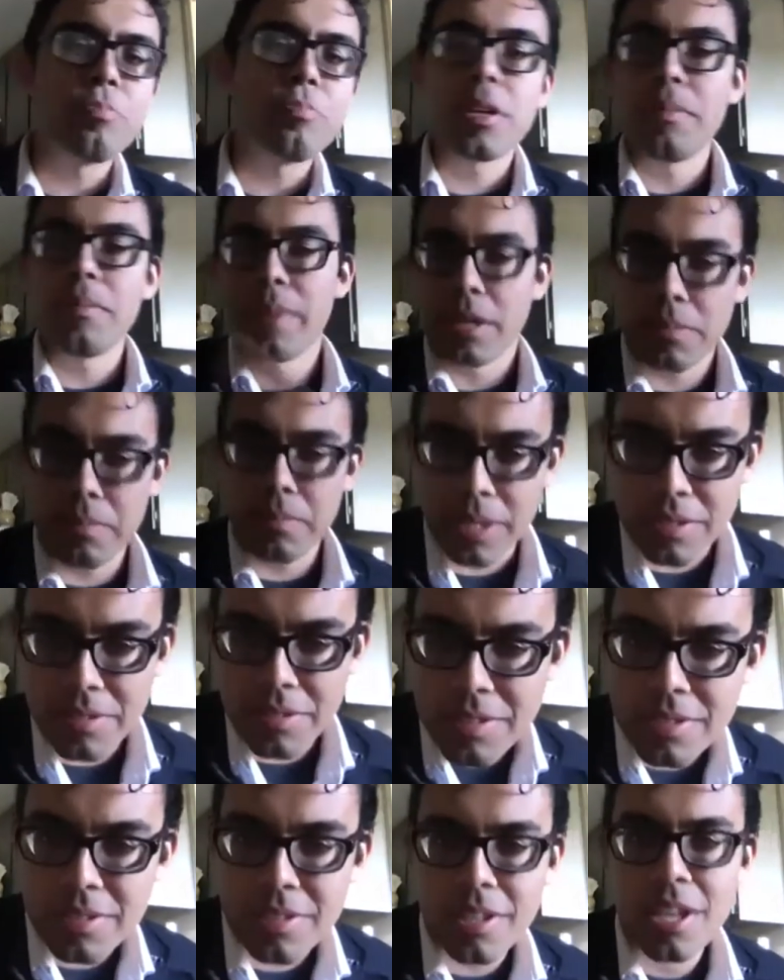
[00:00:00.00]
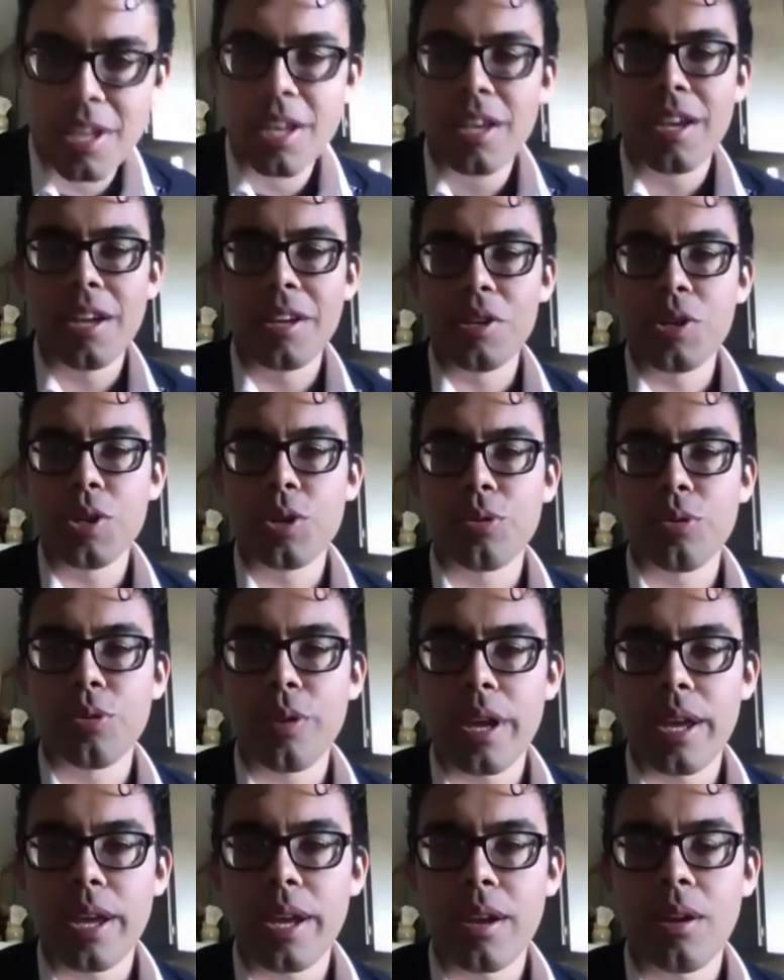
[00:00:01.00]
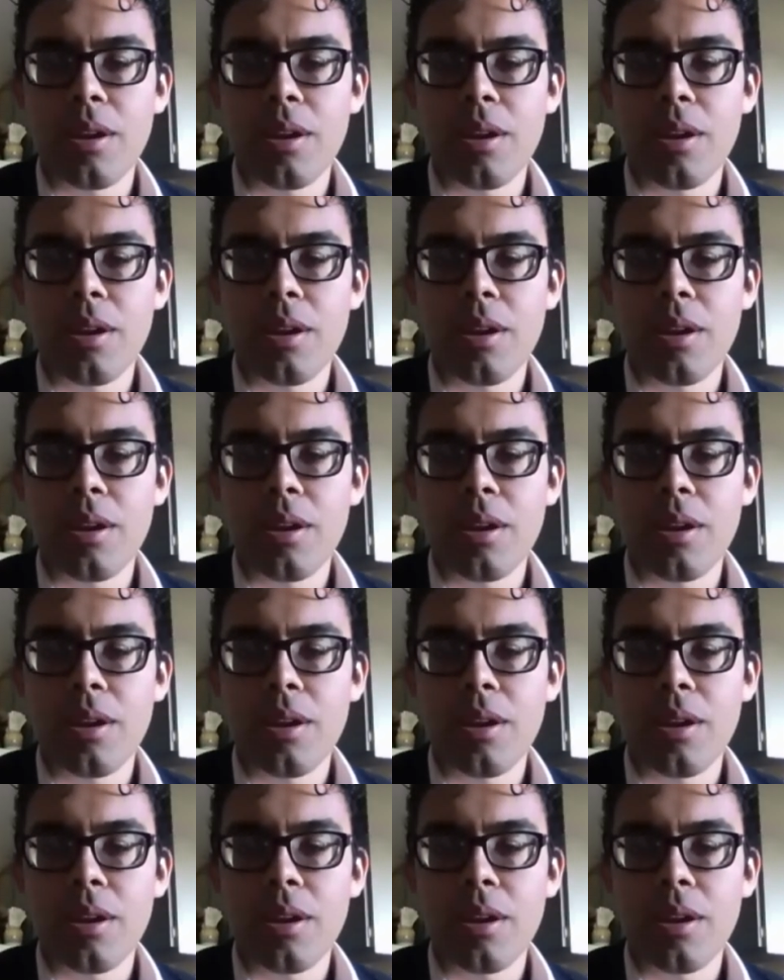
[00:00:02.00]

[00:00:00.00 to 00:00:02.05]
commitments in Ukraine,